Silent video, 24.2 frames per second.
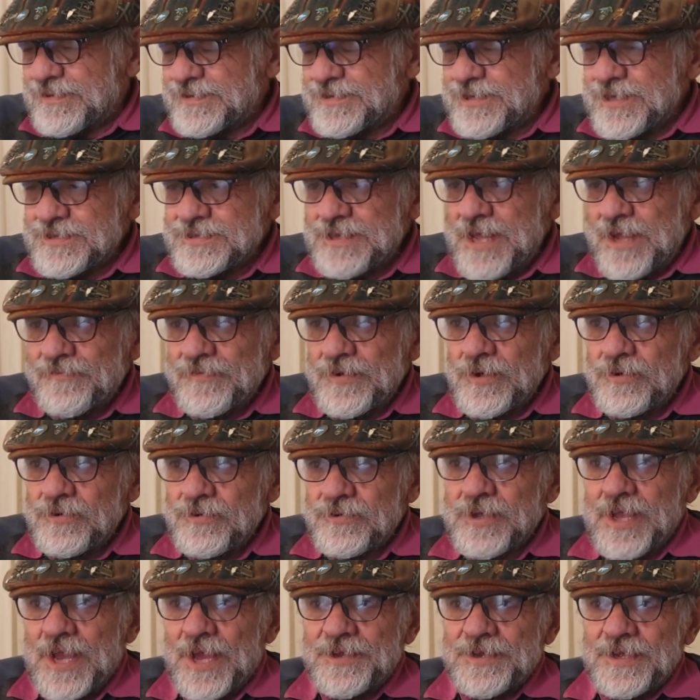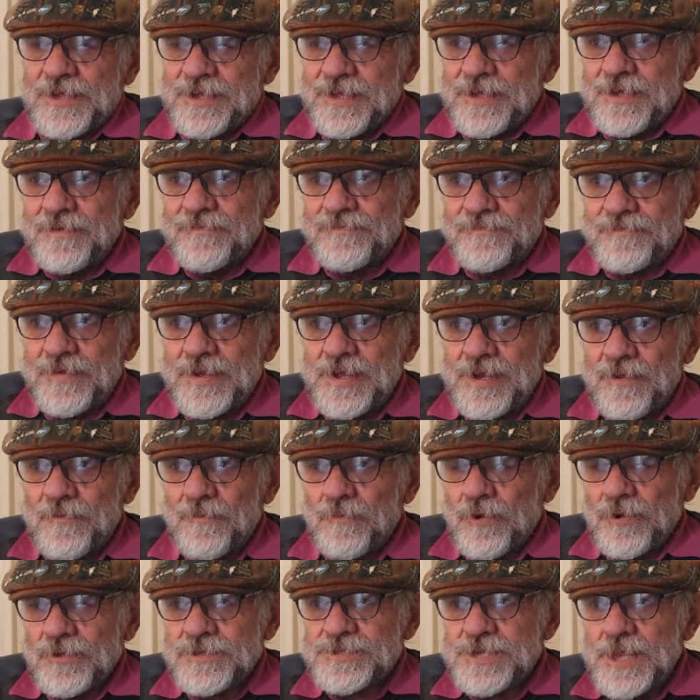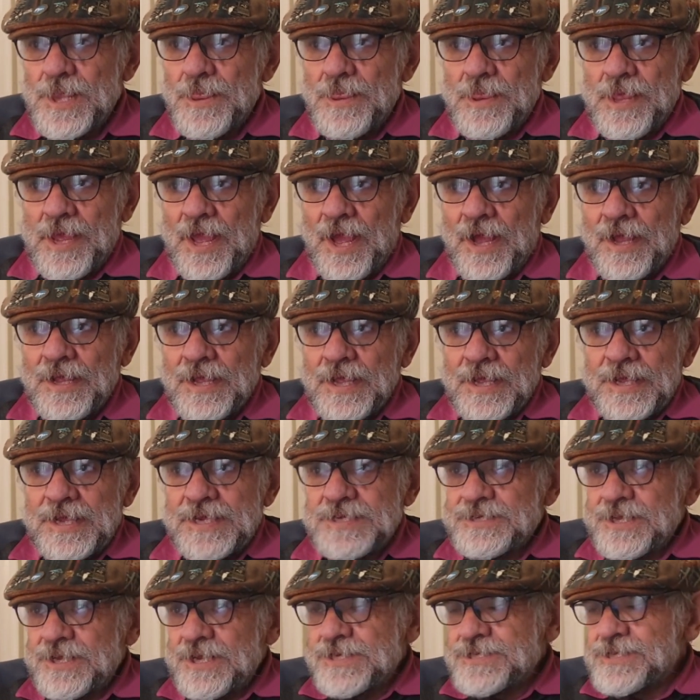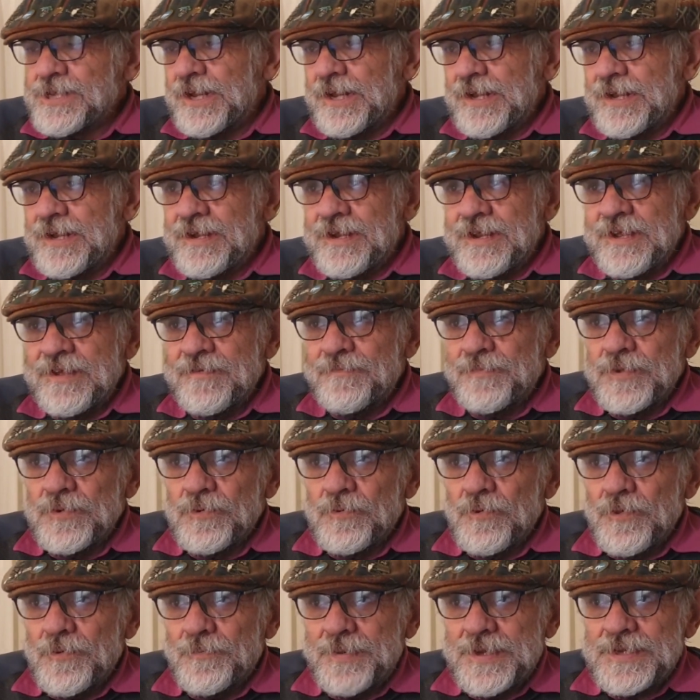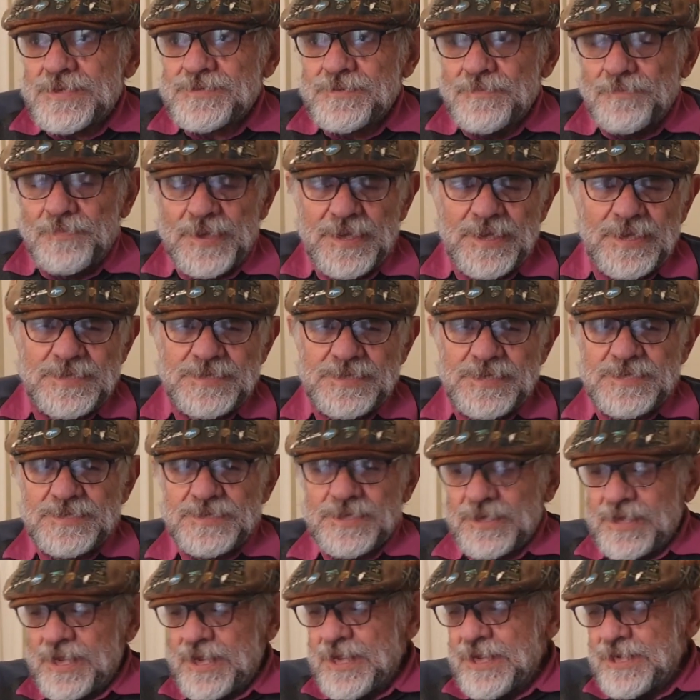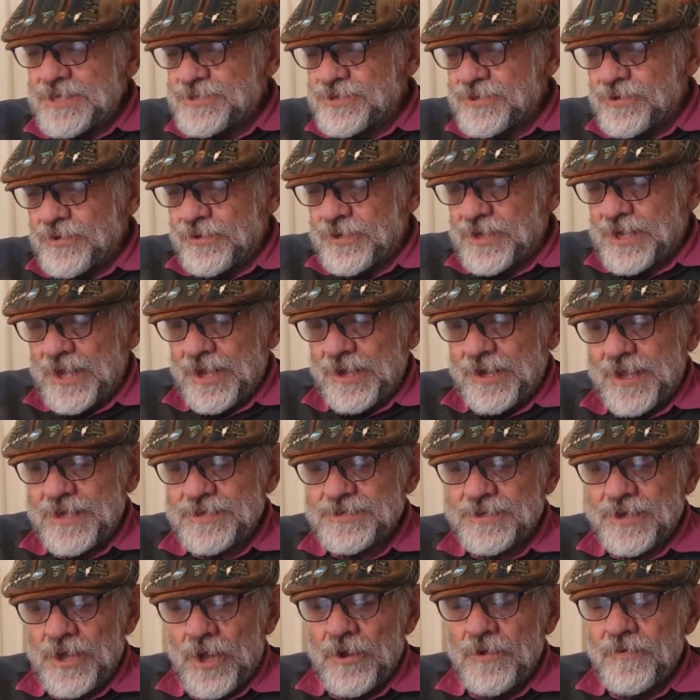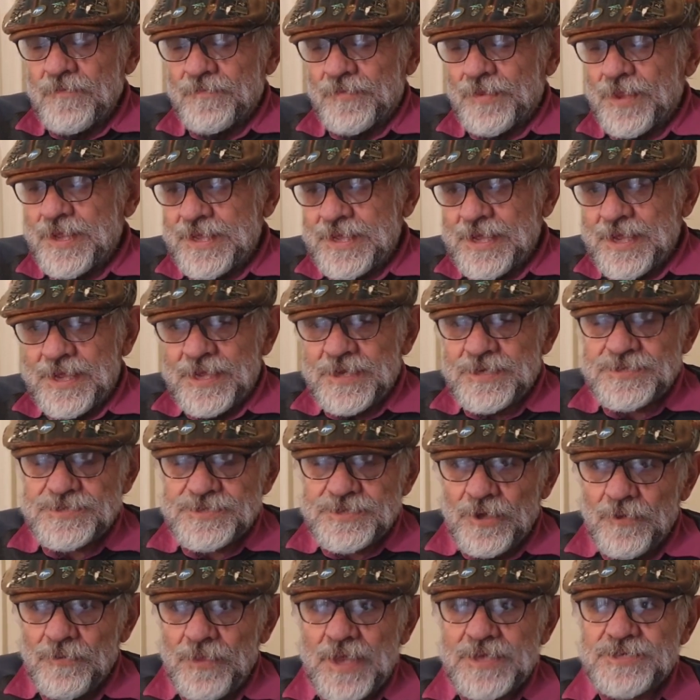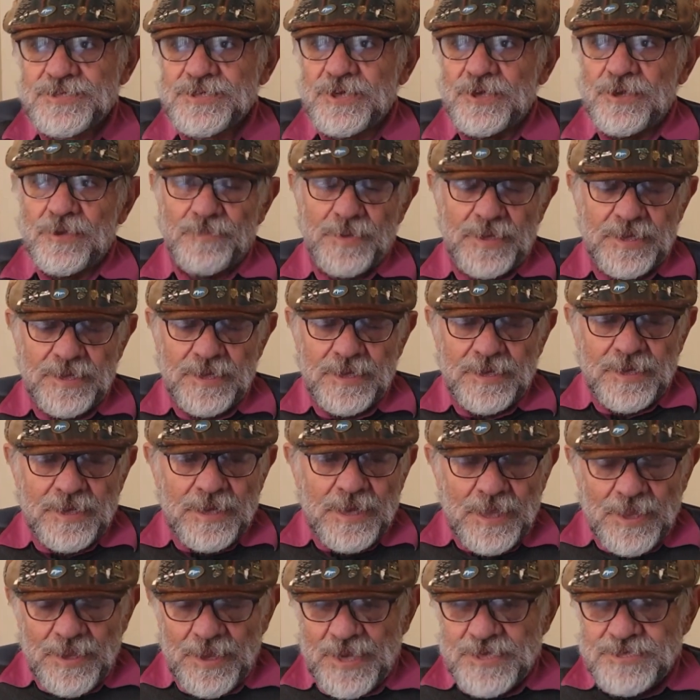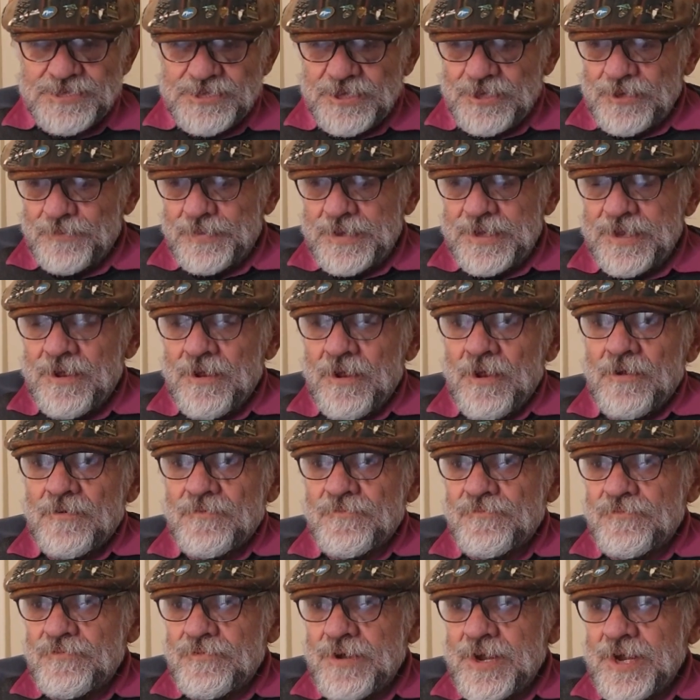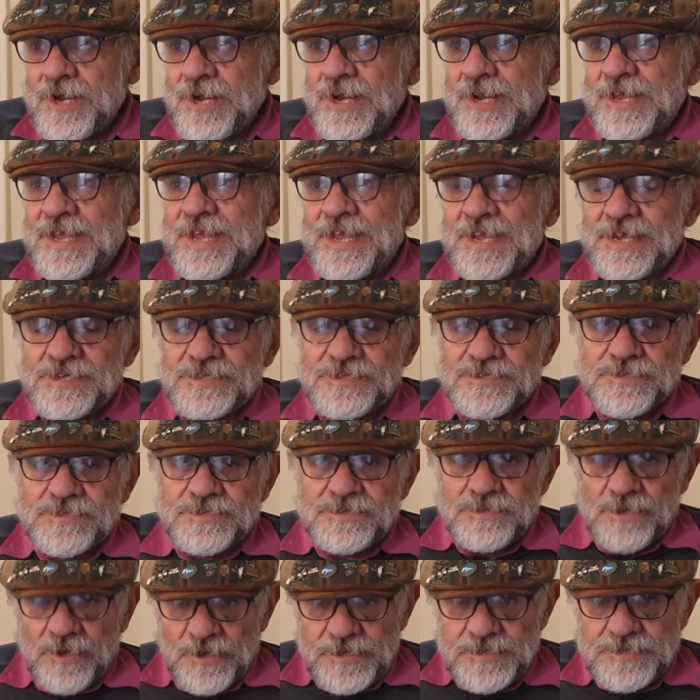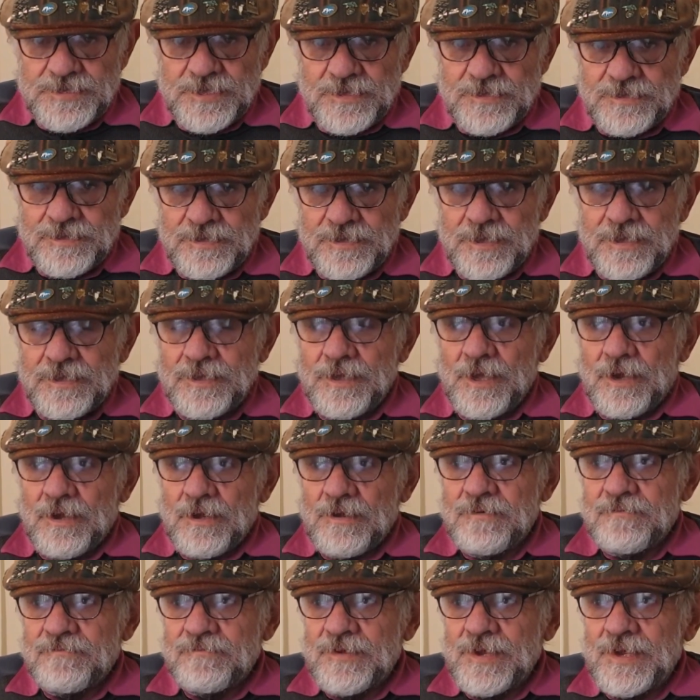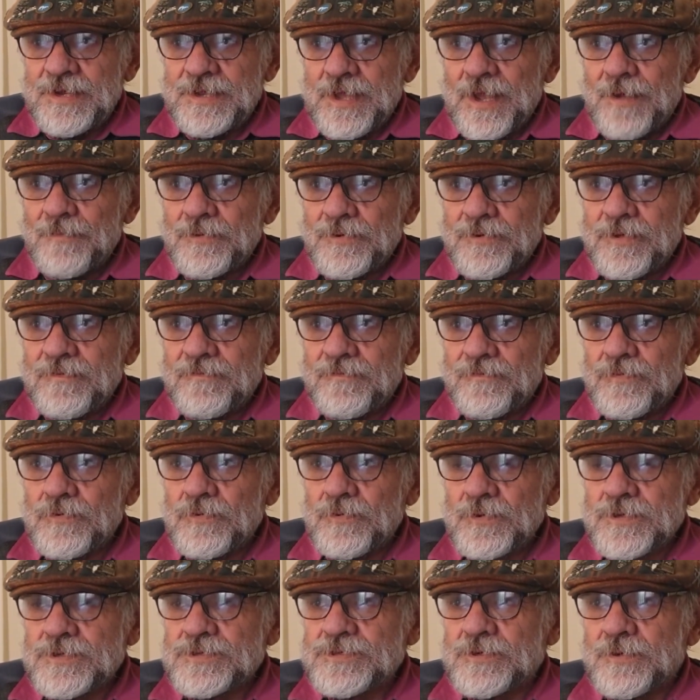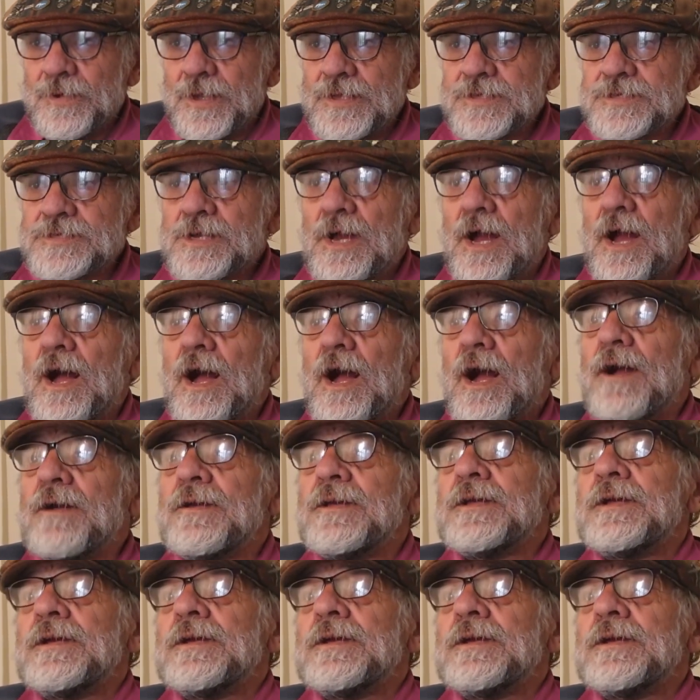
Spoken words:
just have a look at it and get a feeling what's in there. He said he's going to leave me all the bits and pieces that he's collected over the years, so that's going to be really exciting. Yeah, I really am looking forward to it. I've